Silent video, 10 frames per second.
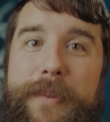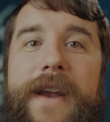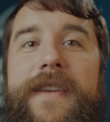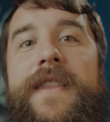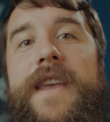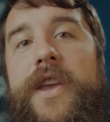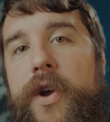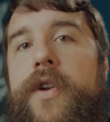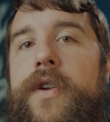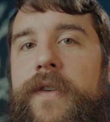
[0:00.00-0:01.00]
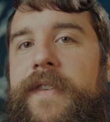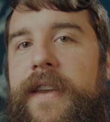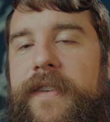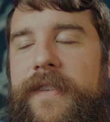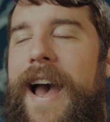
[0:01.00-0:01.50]
But the good news
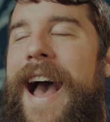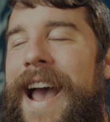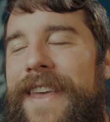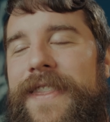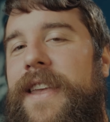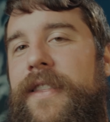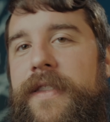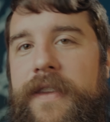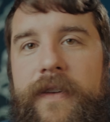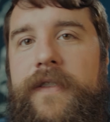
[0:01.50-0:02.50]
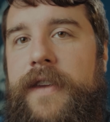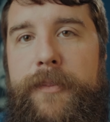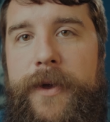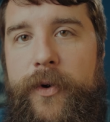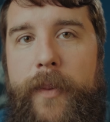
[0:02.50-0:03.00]
is, I think that this
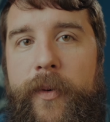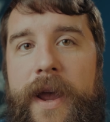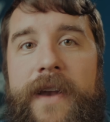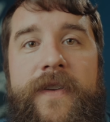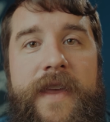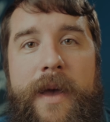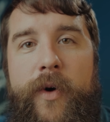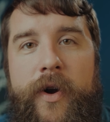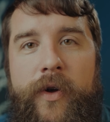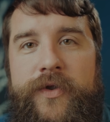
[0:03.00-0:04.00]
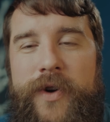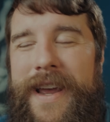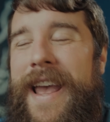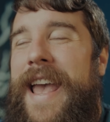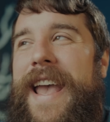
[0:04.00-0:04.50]
CPU upgrade to the M1
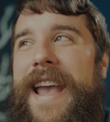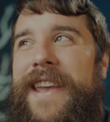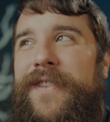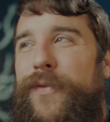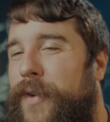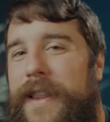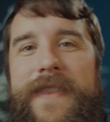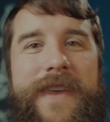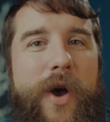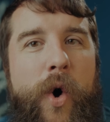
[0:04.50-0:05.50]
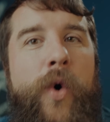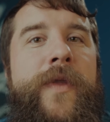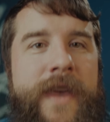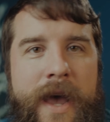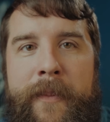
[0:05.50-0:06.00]
Ultra is really the
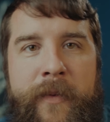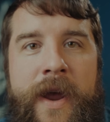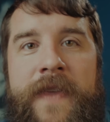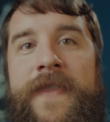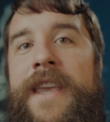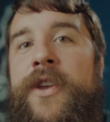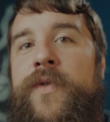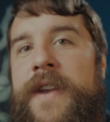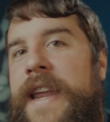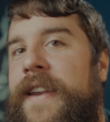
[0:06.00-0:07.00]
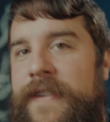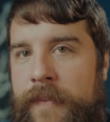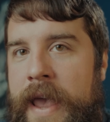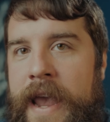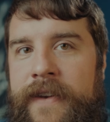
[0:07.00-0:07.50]
only upgrade that you need to
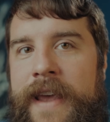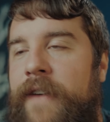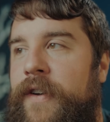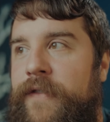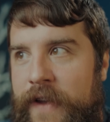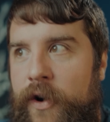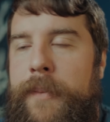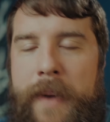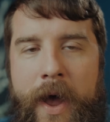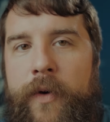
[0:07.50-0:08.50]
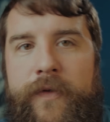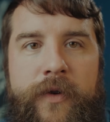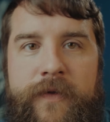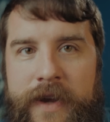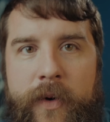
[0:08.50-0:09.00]
make to have a very
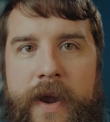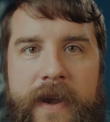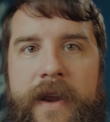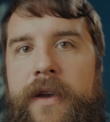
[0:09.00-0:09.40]
powerful video editing